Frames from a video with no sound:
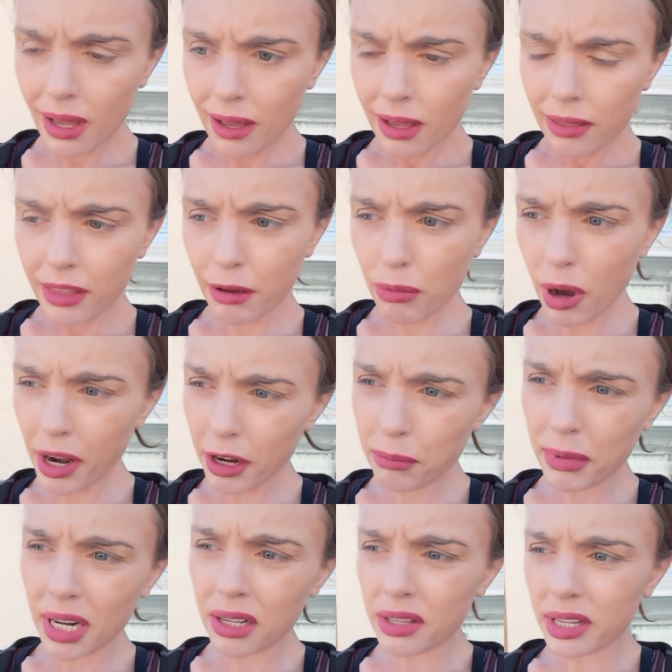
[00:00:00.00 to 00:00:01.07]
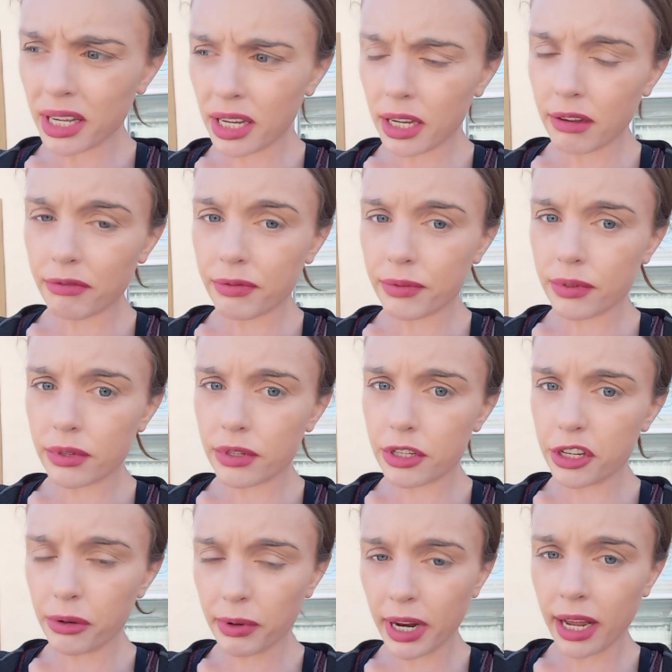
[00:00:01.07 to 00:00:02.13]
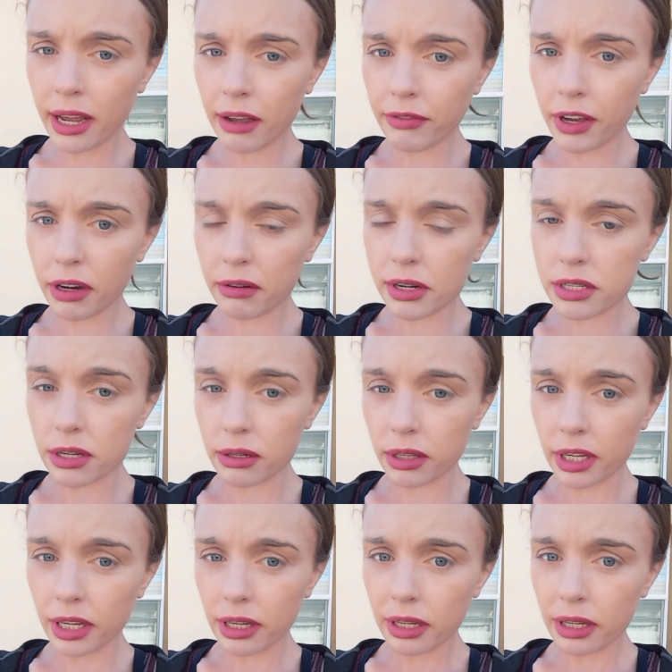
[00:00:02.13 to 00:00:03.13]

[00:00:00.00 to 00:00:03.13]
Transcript: they wanted me to leave 2.5 hours early.